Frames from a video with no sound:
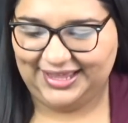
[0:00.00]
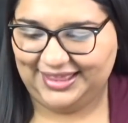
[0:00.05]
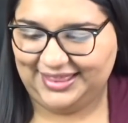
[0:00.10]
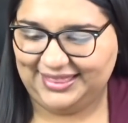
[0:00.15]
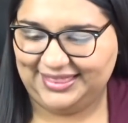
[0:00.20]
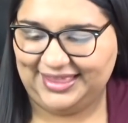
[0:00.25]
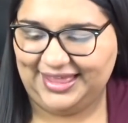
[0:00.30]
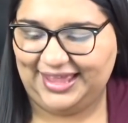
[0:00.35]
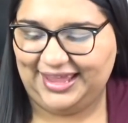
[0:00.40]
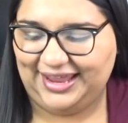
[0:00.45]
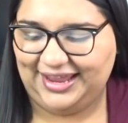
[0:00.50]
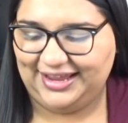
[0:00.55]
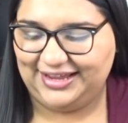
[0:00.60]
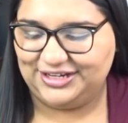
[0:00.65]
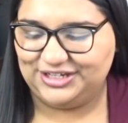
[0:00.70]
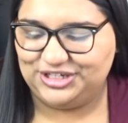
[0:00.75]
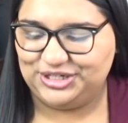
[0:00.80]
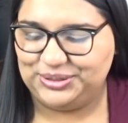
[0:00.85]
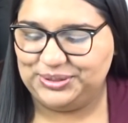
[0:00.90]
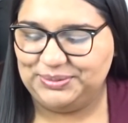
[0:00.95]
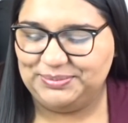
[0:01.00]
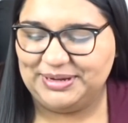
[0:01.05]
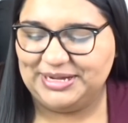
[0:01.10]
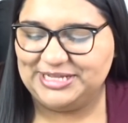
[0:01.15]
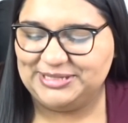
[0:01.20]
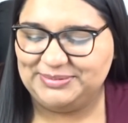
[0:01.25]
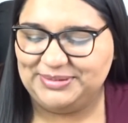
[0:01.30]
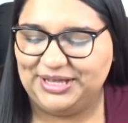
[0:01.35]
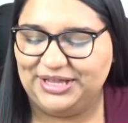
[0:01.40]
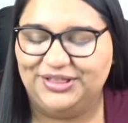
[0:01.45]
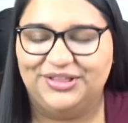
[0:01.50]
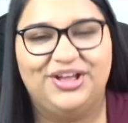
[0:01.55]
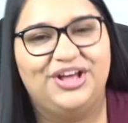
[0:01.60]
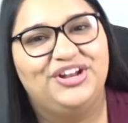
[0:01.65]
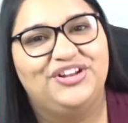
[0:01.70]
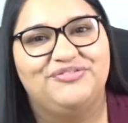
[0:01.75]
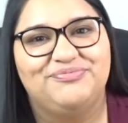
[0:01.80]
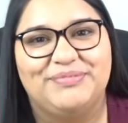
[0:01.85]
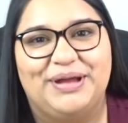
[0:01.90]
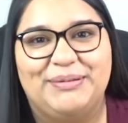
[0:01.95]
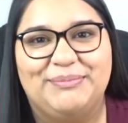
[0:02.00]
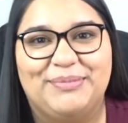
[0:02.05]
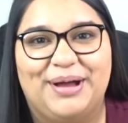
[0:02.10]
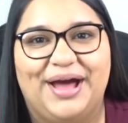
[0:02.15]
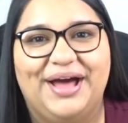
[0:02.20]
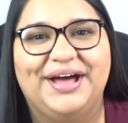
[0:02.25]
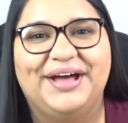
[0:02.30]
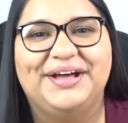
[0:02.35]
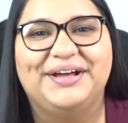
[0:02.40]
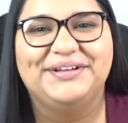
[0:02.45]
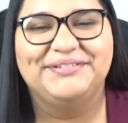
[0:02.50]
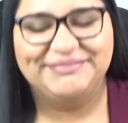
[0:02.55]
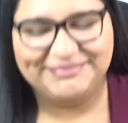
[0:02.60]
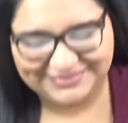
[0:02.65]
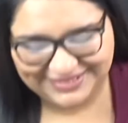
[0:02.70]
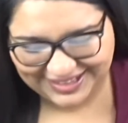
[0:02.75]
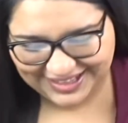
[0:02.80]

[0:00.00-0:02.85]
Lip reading: Like, she reminds me a lot of my mom.